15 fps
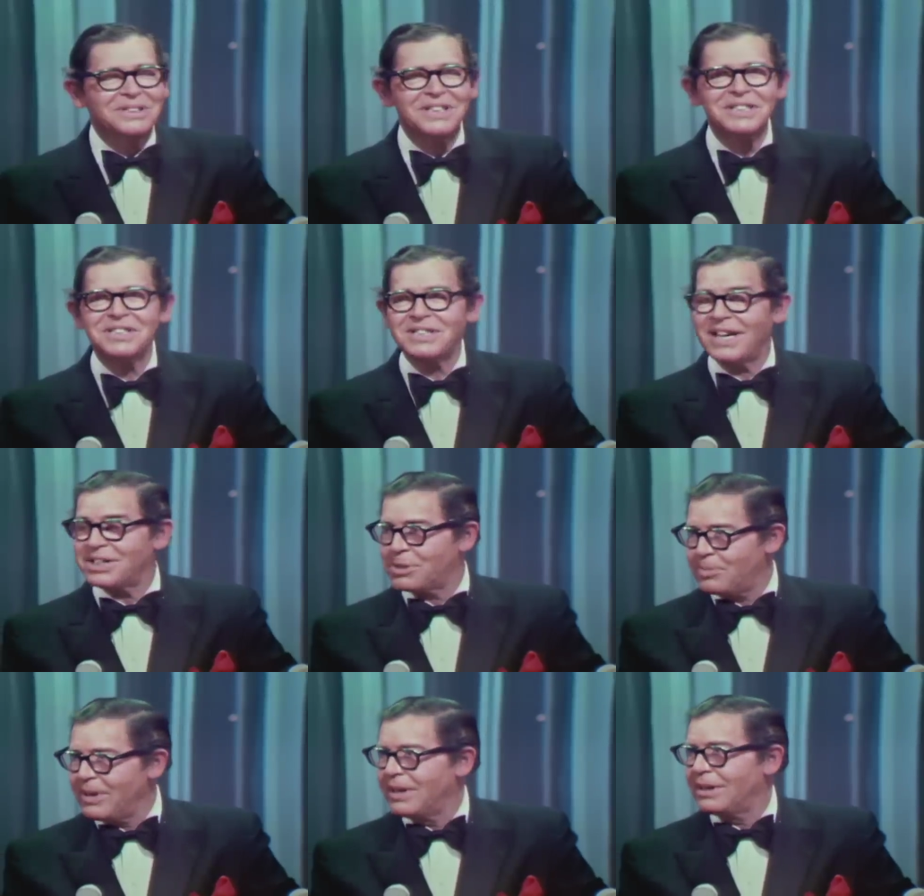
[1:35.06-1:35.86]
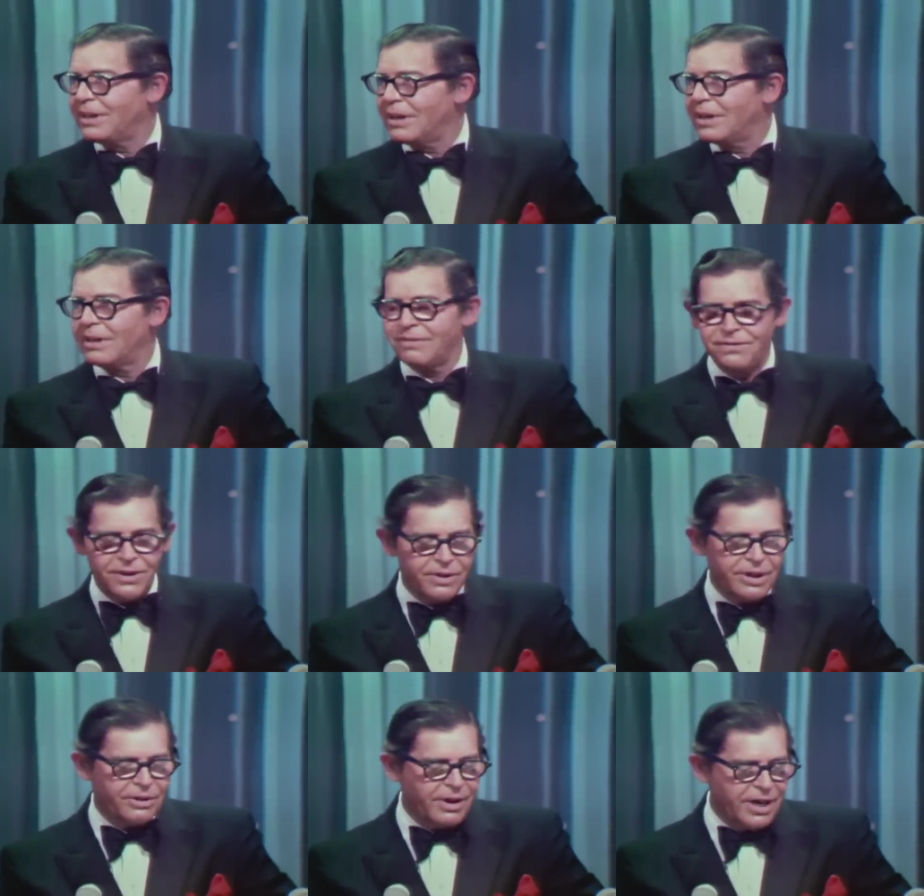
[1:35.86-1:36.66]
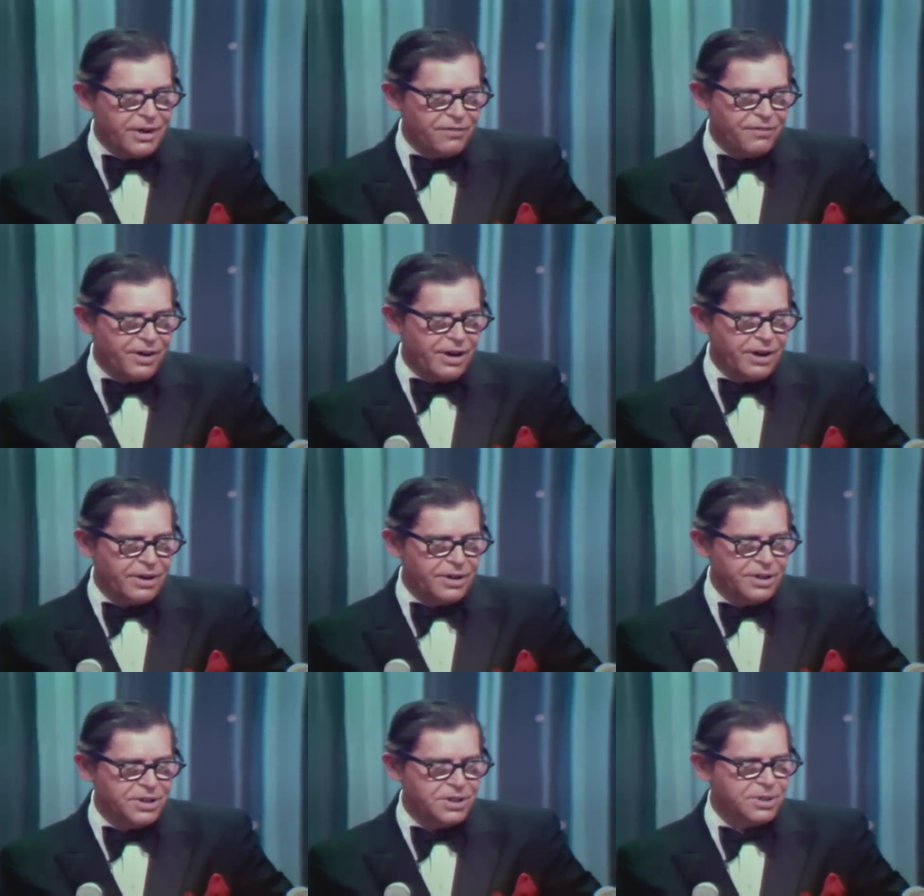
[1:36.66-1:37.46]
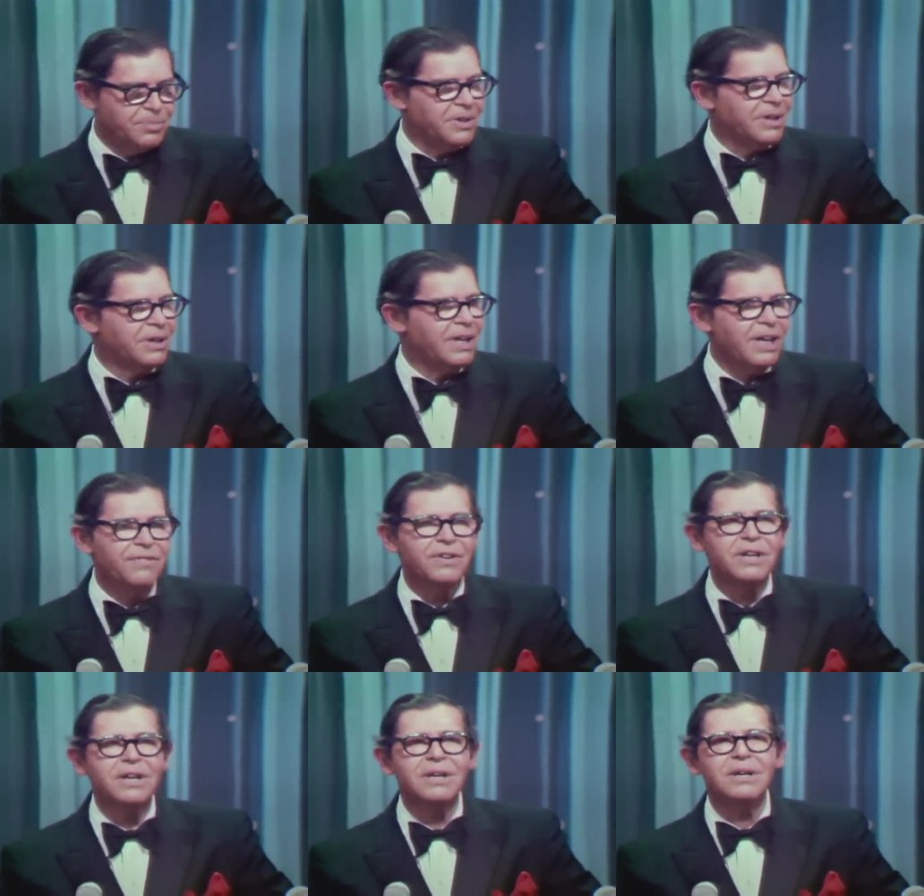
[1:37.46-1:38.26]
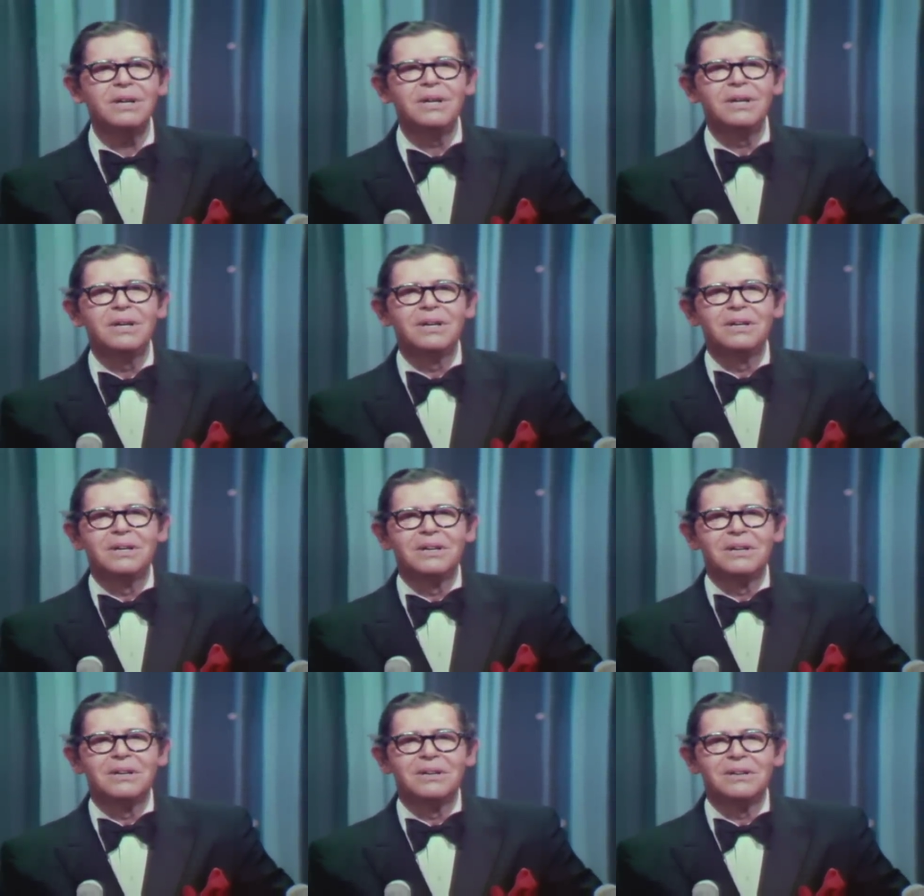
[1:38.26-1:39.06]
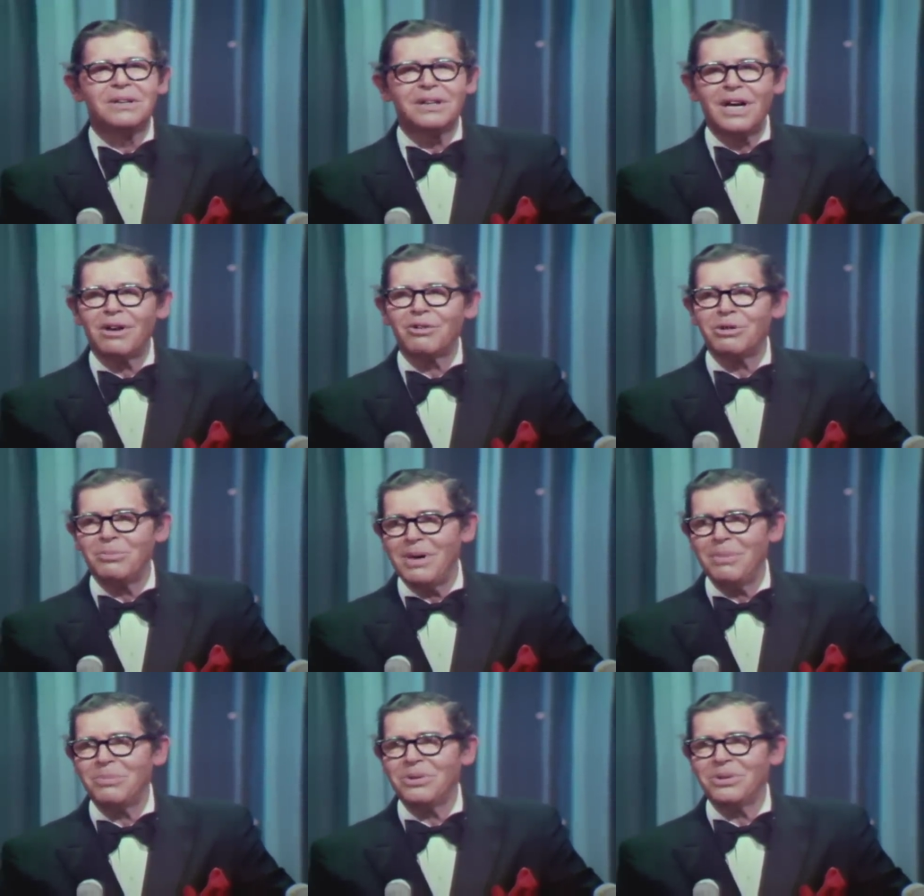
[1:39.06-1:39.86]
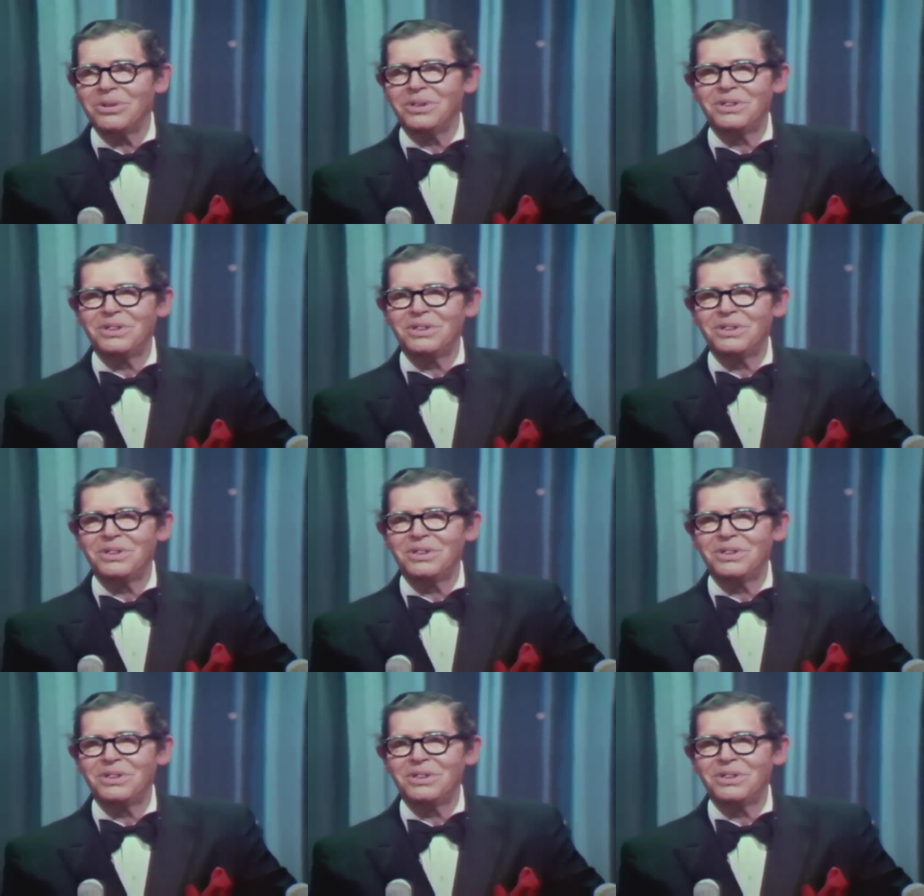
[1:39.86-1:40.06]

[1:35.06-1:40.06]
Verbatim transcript: this has been a very great affair. This has been an evening that I'll remember